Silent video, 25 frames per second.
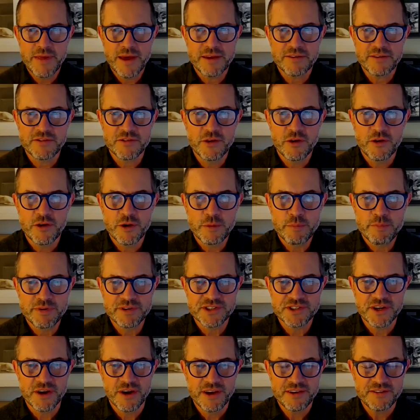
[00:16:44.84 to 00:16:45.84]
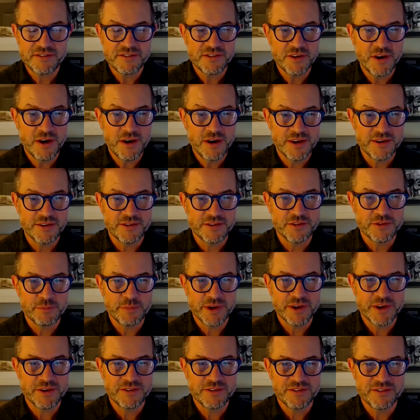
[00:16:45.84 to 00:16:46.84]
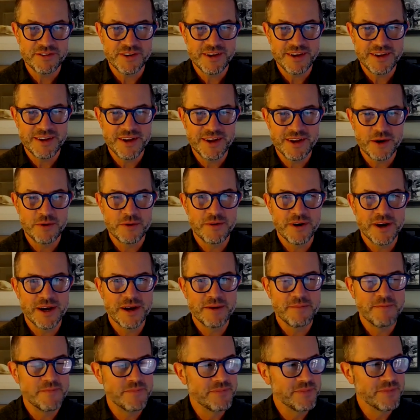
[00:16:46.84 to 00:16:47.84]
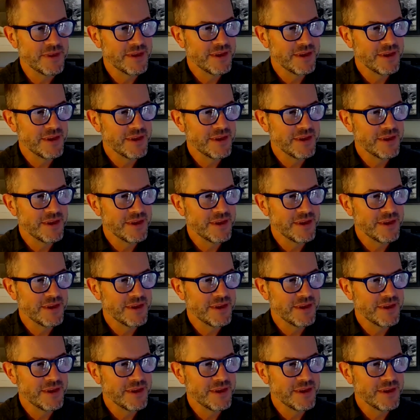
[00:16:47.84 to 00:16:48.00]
that's not a precise science, because, you know,